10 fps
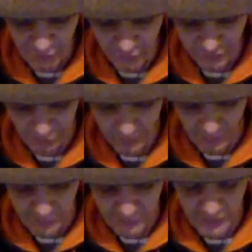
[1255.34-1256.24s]
took us up to
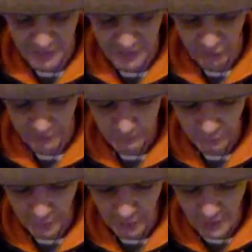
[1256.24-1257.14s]
about 50 minutes.
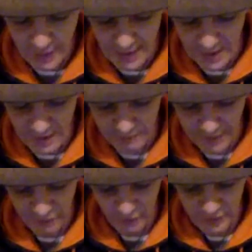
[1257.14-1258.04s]
And then
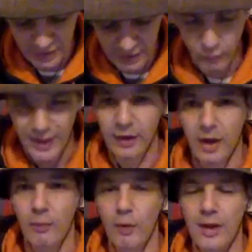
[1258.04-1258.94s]
basically we ended
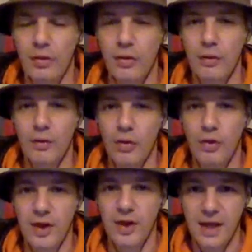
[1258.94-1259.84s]
up with
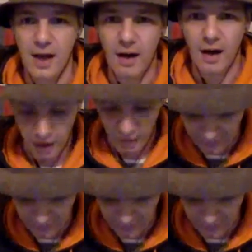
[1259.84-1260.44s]
the half